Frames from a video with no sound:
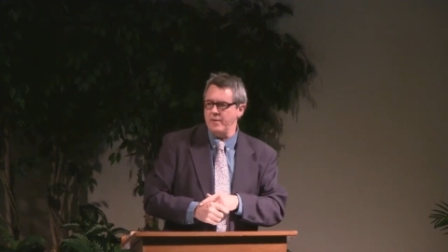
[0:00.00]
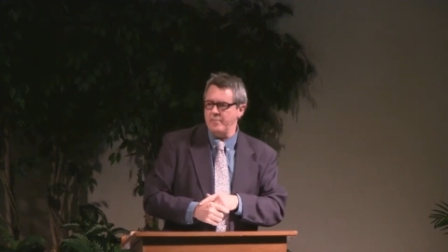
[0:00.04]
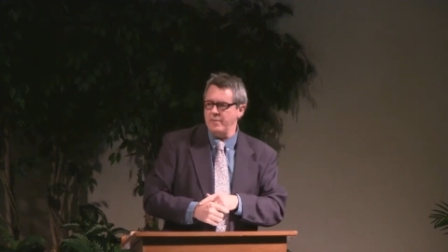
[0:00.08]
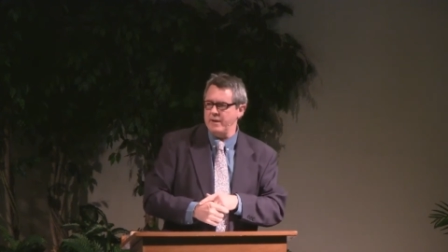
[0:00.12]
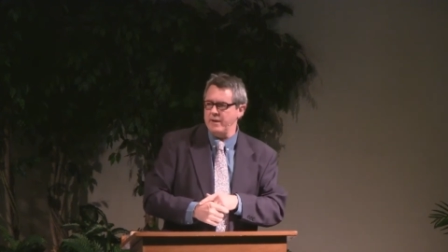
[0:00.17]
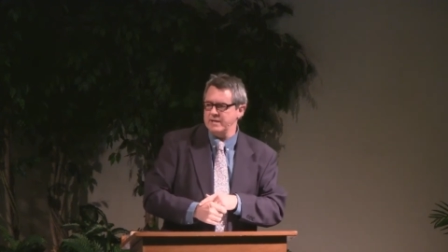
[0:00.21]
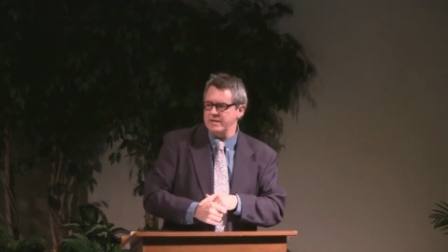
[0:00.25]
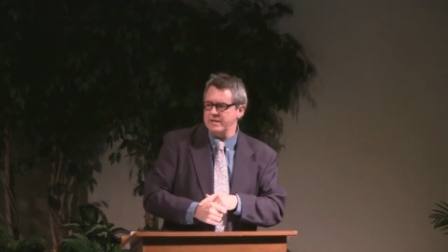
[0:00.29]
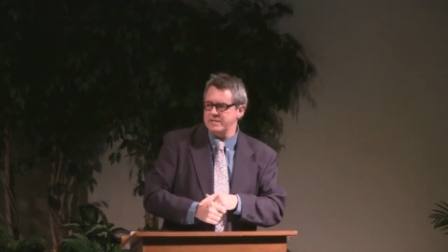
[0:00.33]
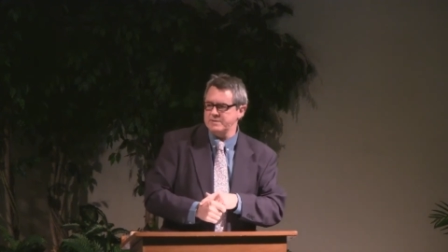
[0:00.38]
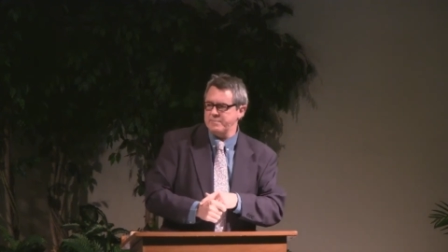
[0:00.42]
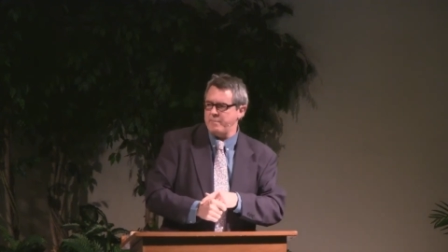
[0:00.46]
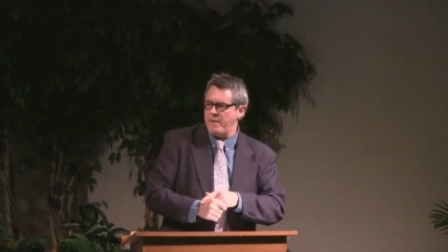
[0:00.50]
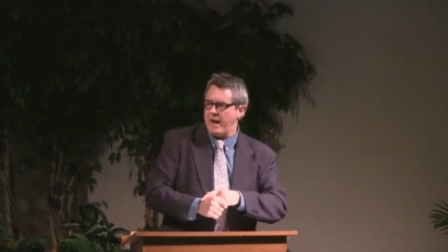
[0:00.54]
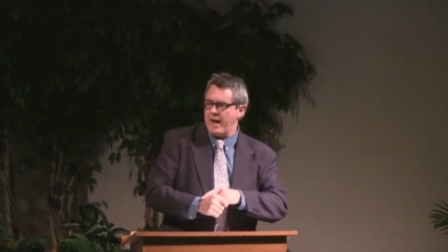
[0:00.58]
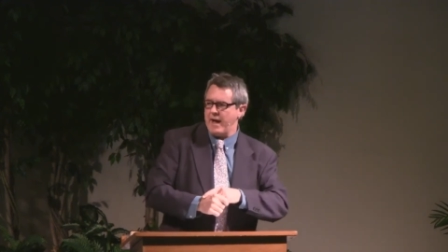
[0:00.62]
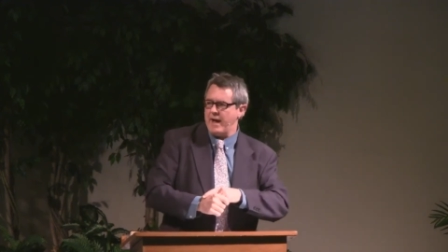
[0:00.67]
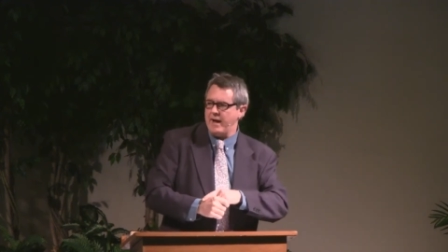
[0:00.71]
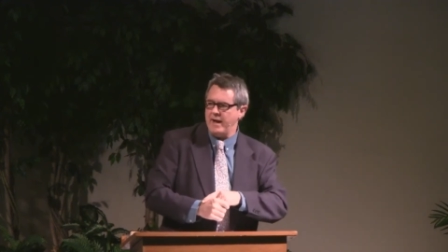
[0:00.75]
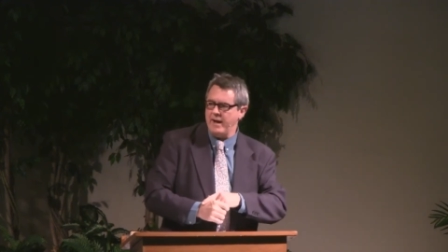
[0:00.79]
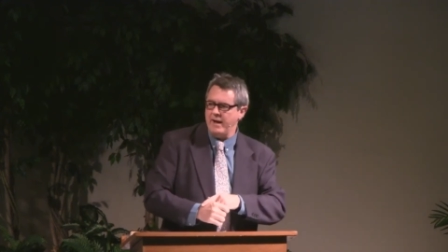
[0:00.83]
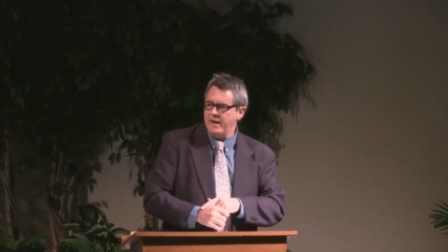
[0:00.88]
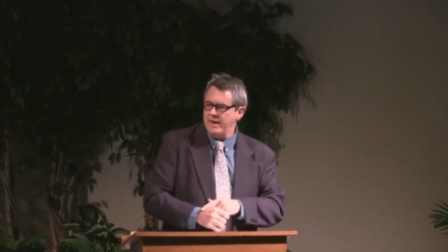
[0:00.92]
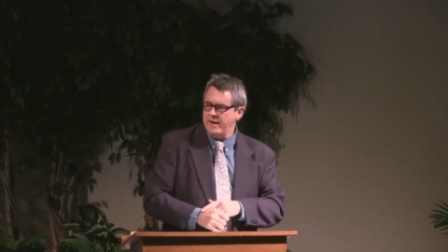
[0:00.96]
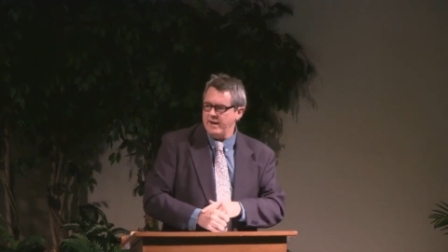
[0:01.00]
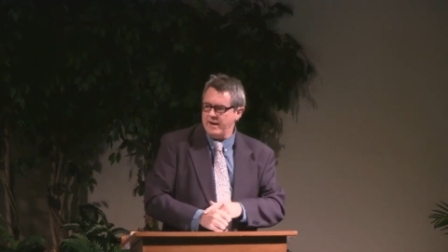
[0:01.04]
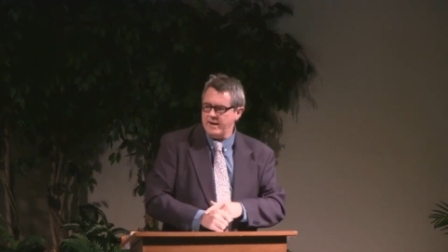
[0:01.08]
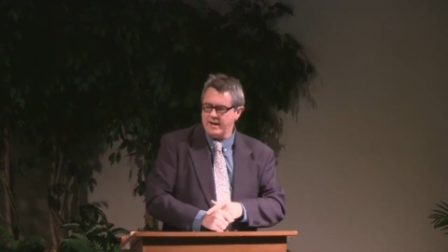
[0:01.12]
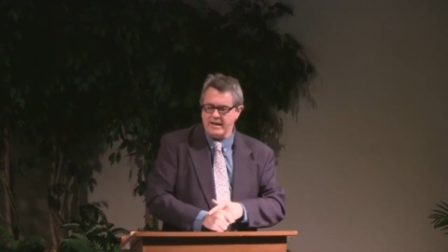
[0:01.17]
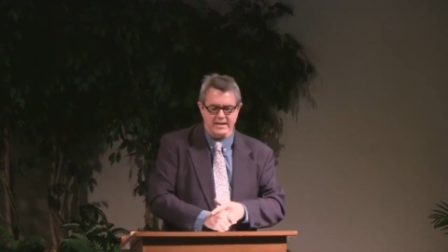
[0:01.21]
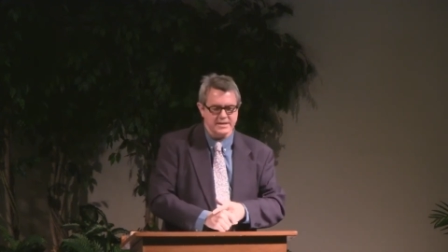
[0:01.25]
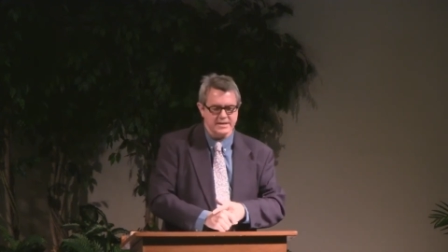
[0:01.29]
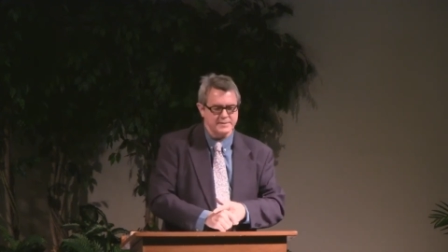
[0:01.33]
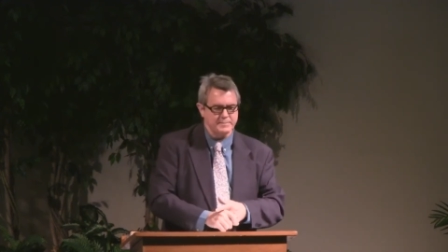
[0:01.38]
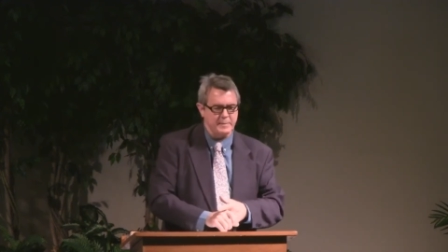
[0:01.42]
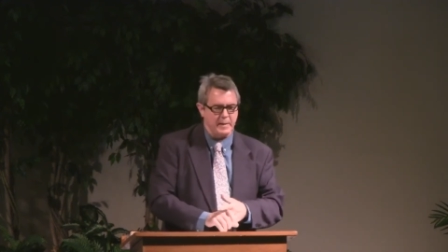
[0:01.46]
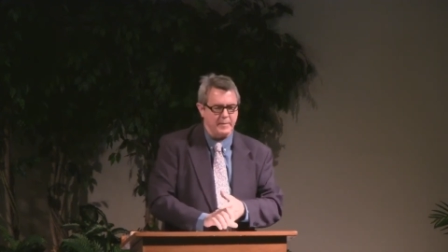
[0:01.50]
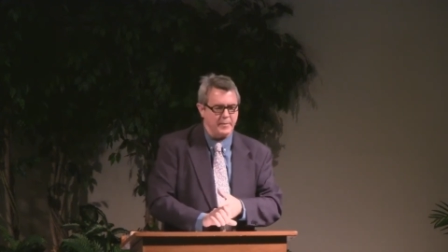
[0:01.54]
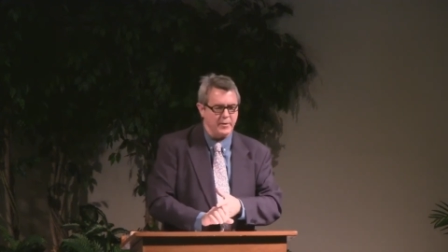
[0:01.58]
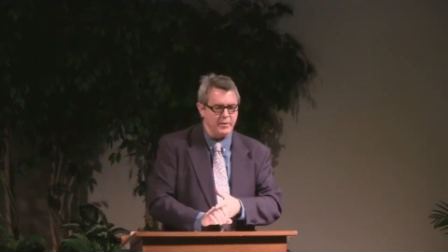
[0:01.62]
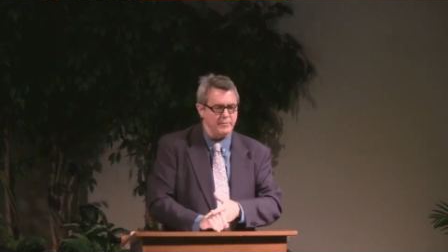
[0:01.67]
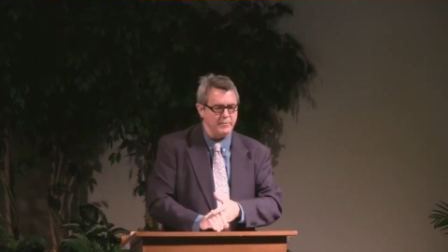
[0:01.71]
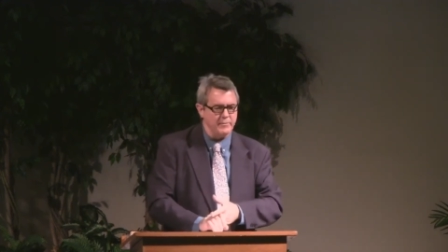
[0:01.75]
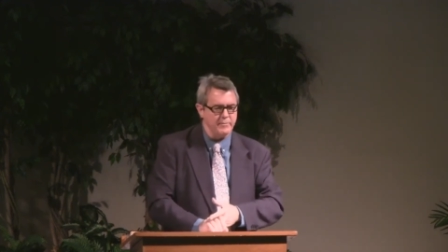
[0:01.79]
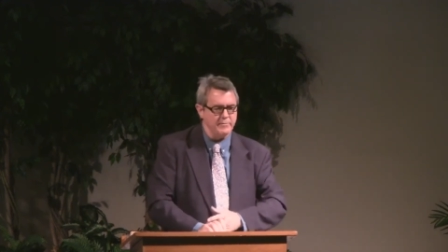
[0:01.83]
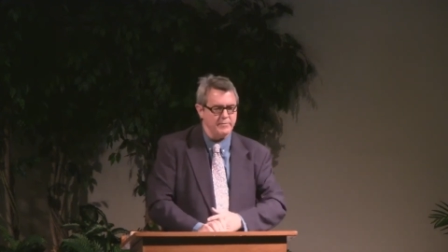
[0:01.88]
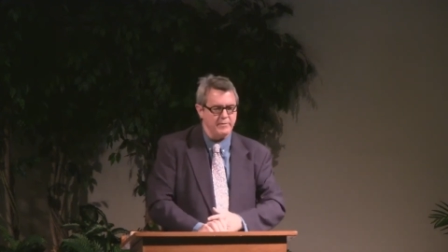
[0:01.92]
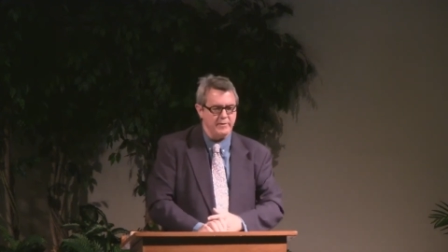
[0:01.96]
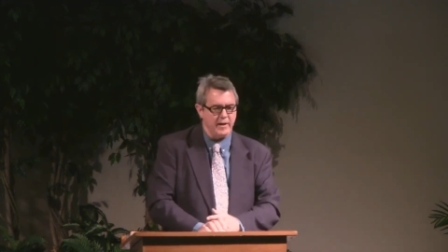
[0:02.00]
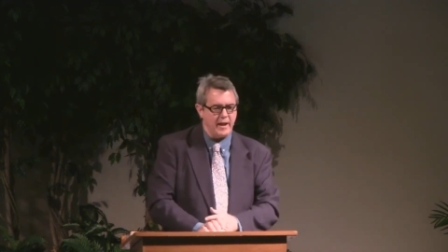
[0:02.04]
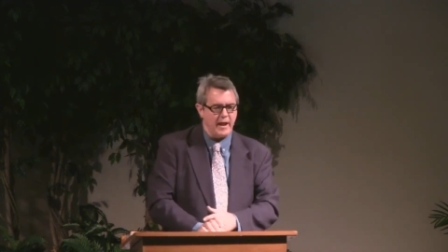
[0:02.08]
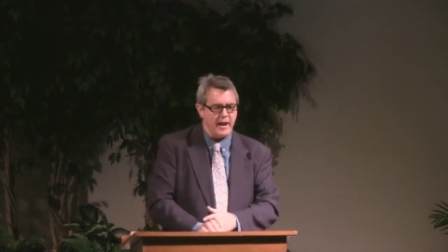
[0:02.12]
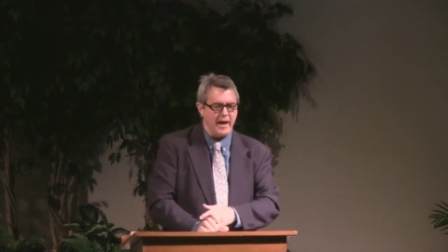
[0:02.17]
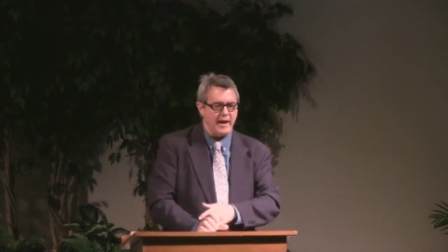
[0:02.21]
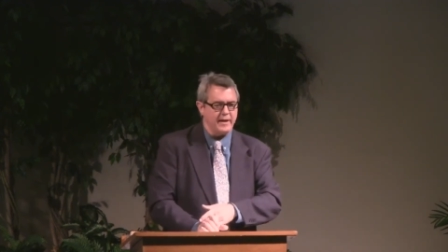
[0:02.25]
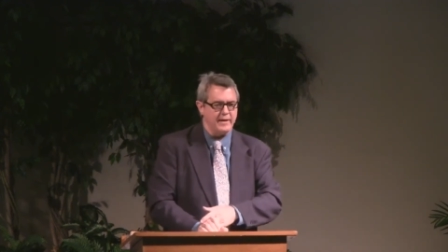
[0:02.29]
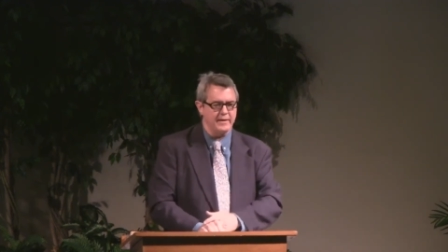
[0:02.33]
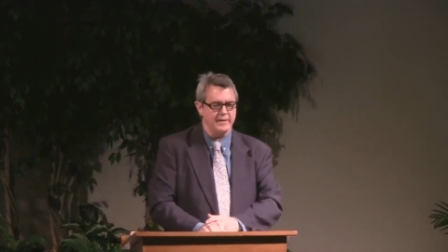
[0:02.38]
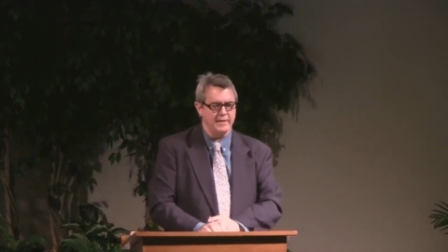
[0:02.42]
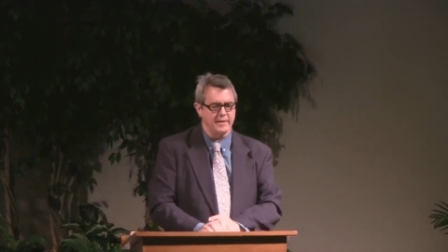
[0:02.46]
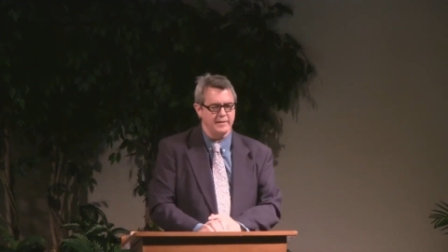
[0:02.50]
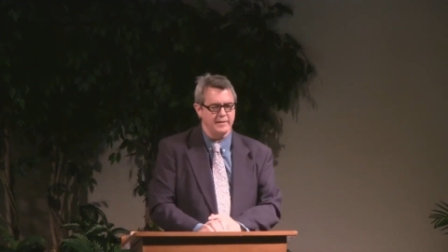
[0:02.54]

be a spy against people who you like.